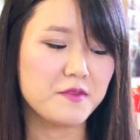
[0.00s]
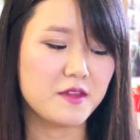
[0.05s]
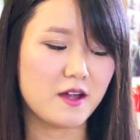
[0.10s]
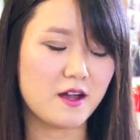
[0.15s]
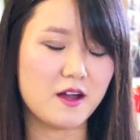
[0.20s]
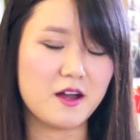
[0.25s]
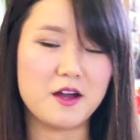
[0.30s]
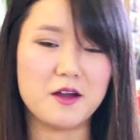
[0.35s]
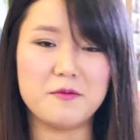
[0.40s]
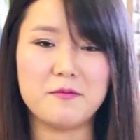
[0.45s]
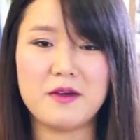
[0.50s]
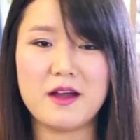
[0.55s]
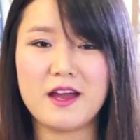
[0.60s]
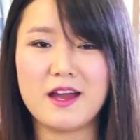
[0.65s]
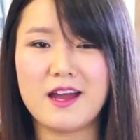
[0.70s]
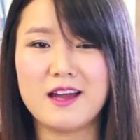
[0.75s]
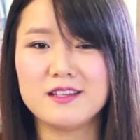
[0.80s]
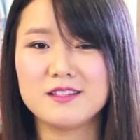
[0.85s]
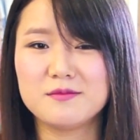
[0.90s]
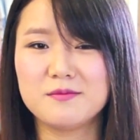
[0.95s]

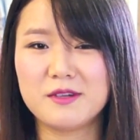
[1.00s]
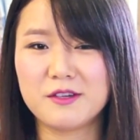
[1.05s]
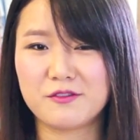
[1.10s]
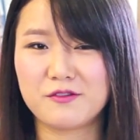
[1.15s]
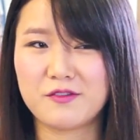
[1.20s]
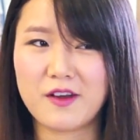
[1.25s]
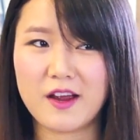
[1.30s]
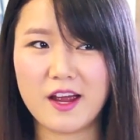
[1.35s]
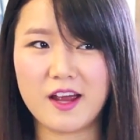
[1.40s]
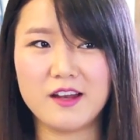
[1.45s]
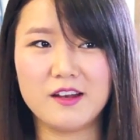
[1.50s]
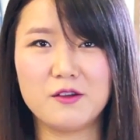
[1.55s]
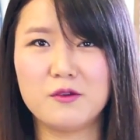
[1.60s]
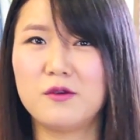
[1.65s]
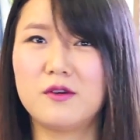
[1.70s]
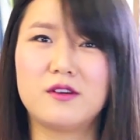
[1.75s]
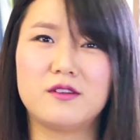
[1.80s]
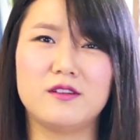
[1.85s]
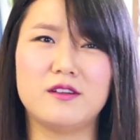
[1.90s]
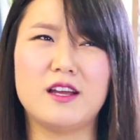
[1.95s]
I asked my friend,
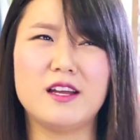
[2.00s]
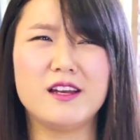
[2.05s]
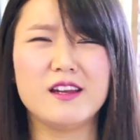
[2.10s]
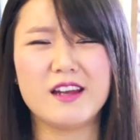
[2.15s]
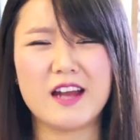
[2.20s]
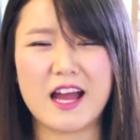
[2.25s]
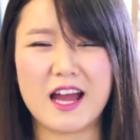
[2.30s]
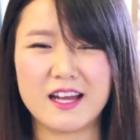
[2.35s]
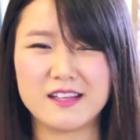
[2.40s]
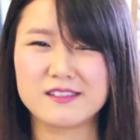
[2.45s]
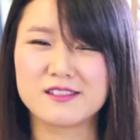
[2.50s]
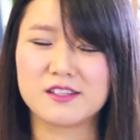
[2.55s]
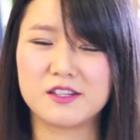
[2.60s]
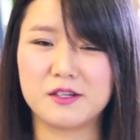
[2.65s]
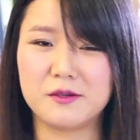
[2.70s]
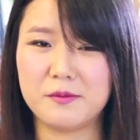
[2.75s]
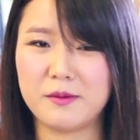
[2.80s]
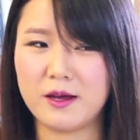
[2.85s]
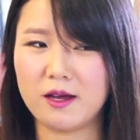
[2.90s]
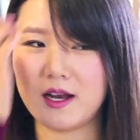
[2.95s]
or I didn't ask
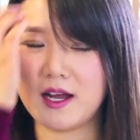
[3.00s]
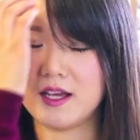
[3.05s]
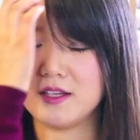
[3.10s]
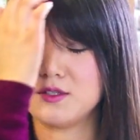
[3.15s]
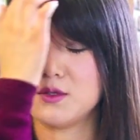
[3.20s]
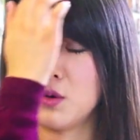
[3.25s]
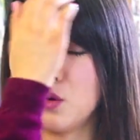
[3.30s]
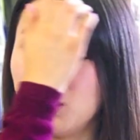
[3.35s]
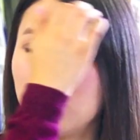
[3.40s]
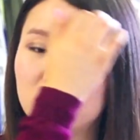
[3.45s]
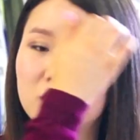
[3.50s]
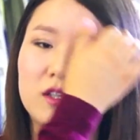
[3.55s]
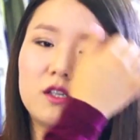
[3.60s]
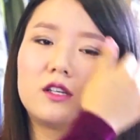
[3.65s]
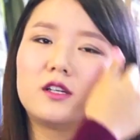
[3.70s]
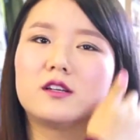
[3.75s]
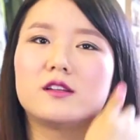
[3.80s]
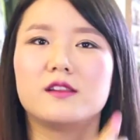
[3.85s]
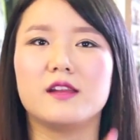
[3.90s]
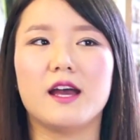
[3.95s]
her, but I told
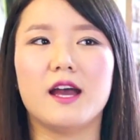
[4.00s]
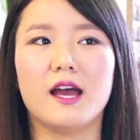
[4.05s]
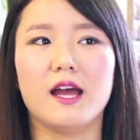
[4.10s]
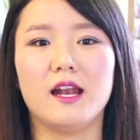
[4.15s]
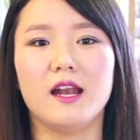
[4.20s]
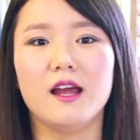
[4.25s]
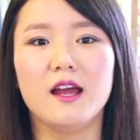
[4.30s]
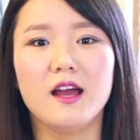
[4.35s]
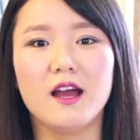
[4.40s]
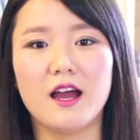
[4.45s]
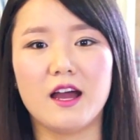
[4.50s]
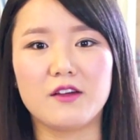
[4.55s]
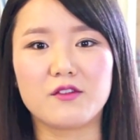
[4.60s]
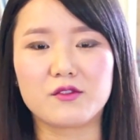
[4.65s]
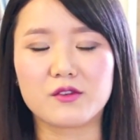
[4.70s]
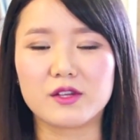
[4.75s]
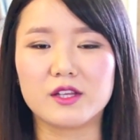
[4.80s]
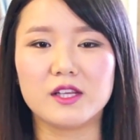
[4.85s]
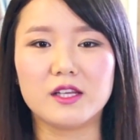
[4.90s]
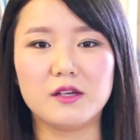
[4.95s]
her that I
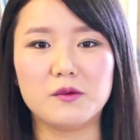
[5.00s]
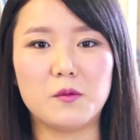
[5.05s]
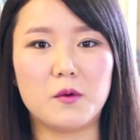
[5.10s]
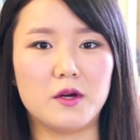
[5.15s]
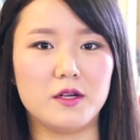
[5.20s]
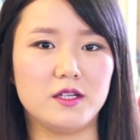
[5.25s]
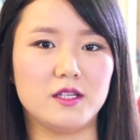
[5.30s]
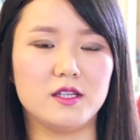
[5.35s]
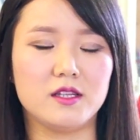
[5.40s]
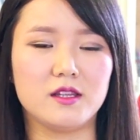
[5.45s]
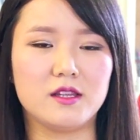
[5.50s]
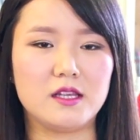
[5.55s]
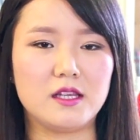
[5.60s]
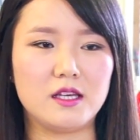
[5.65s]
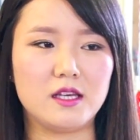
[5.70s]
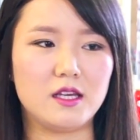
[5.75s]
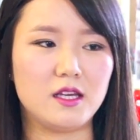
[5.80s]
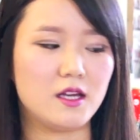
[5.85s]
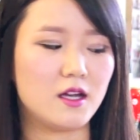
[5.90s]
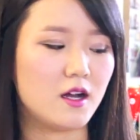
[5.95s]
really wanted
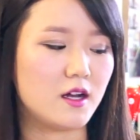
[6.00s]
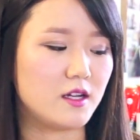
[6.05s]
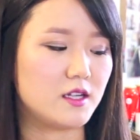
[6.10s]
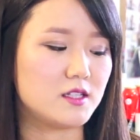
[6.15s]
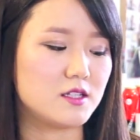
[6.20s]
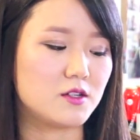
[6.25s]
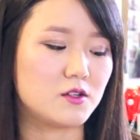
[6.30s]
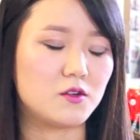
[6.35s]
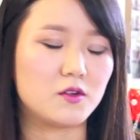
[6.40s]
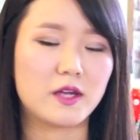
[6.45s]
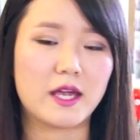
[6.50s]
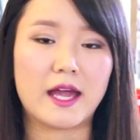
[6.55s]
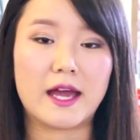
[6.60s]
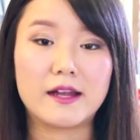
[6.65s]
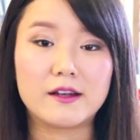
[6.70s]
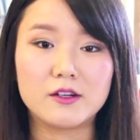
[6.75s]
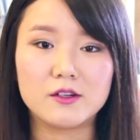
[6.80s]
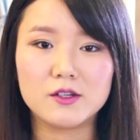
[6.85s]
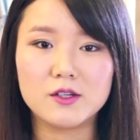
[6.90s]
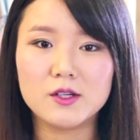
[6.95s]
the honeysuckle
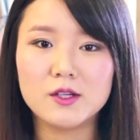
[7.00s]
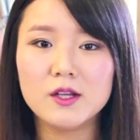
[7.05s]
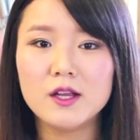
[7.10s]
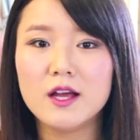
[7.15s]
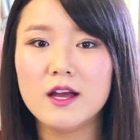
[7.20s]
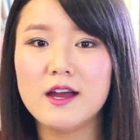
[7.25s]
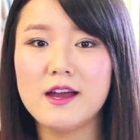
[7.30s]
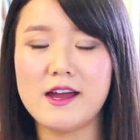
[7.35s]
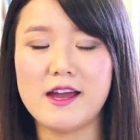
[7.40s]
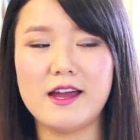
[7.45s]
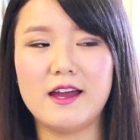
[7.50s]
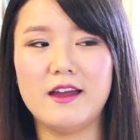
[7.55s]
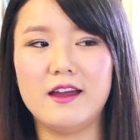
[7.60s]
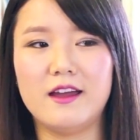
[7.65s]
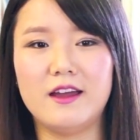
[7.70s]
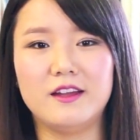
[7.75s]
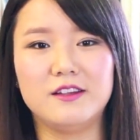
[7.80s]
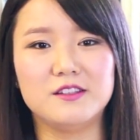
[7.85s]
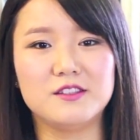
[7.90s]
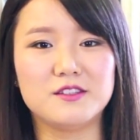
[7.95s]
candle,
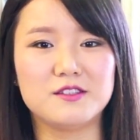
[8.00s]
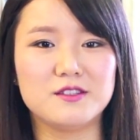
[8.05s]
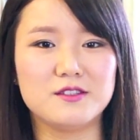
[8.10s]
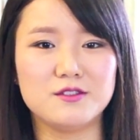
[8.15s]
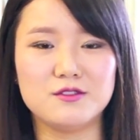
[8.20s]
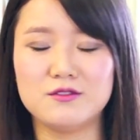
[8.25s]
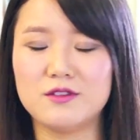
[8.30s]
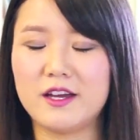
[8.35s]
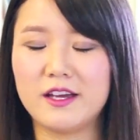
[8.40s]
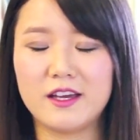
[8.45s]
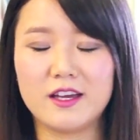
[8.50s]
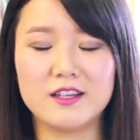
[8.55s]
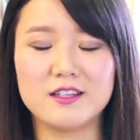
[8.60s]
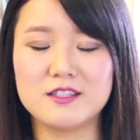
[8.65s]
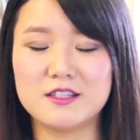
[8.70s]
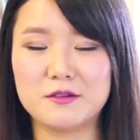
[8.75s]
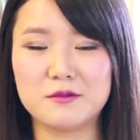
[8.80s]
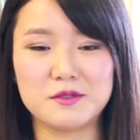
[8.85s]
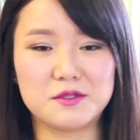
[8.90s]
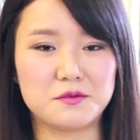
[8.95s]
and I
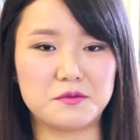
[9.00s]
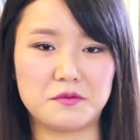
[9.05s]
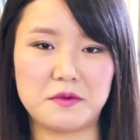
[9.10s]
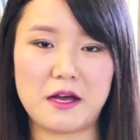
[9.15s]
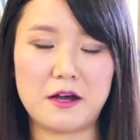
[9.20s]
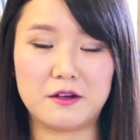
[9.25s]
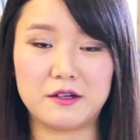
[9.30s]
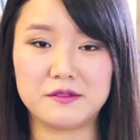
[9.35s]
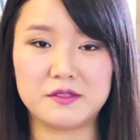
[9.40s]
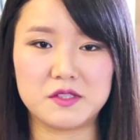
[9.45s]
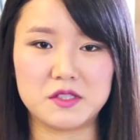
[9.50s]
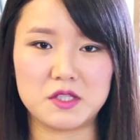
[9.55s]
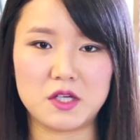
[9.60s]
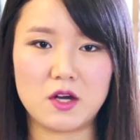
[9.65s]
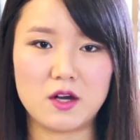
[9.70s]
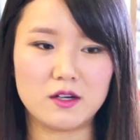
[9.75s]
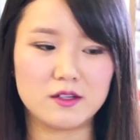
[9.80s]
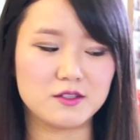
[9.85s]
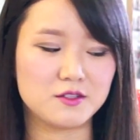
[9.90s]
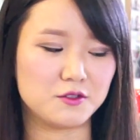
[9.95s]
guess it was out of
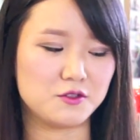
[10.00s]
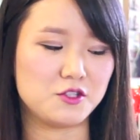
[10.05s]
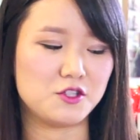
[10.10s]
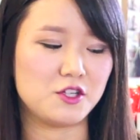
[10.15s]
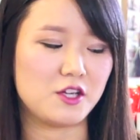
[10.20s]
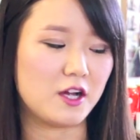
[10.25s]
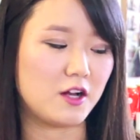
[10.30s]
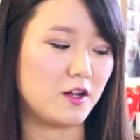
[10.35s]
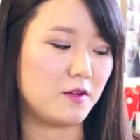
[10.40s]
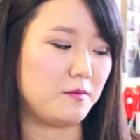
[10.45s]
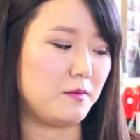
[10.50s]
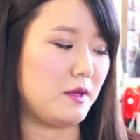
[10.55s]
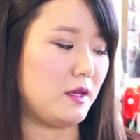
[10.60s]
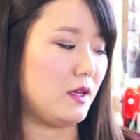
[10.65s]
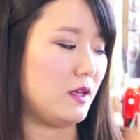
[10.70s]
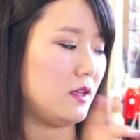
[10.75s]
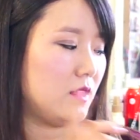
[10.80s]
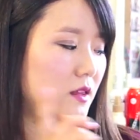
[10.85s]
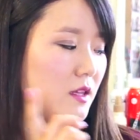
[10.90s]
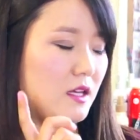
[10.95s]
stock, so she got
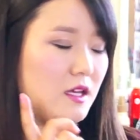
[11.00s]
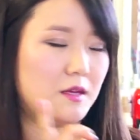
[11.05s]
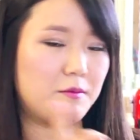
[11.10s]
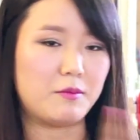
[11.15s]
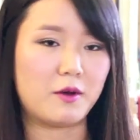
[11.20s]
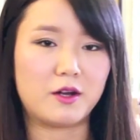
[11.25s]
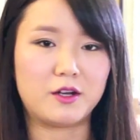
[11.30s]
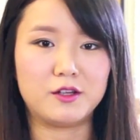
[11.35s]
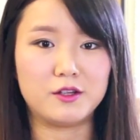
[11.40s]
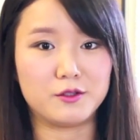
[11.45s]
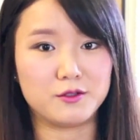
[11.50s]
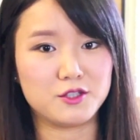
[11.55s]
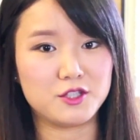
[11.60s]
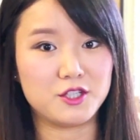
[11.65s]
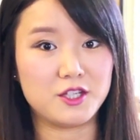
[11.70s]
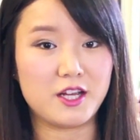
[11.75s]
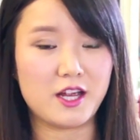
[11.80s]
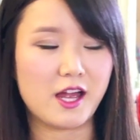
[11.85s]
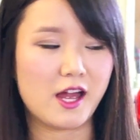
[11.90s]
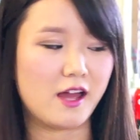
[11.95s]
me the body lotion
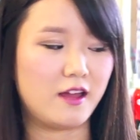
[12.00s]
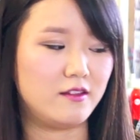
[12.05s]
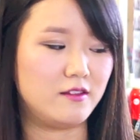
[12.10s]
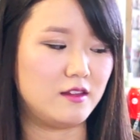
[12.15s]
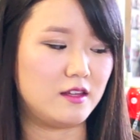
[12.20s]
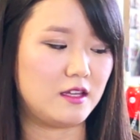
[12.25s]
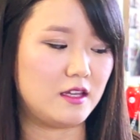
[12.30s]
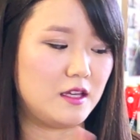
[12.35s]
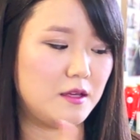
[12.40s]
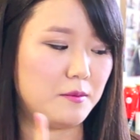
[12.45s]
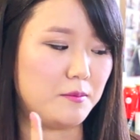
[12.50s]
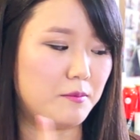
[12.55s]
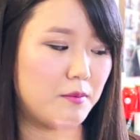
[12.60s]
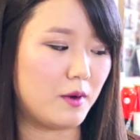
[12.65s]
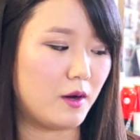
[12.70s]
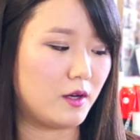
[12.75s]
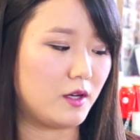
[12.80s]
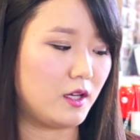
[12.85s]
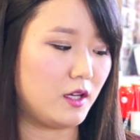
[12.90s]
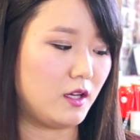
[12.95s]
and the
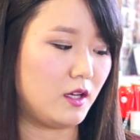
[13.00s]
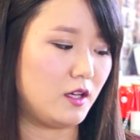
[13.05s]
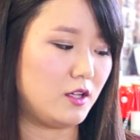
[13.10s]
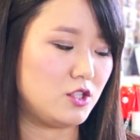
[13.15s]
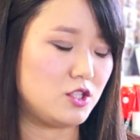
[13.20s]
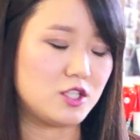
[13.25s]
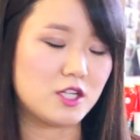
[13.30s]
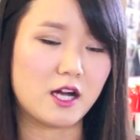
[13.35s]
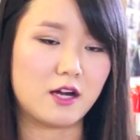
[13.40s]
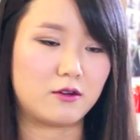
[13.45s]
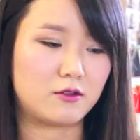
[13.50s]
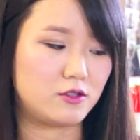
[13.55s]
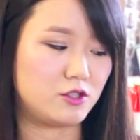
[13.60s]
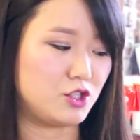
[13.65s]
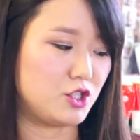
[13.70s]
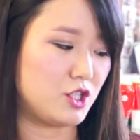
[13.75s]
body shower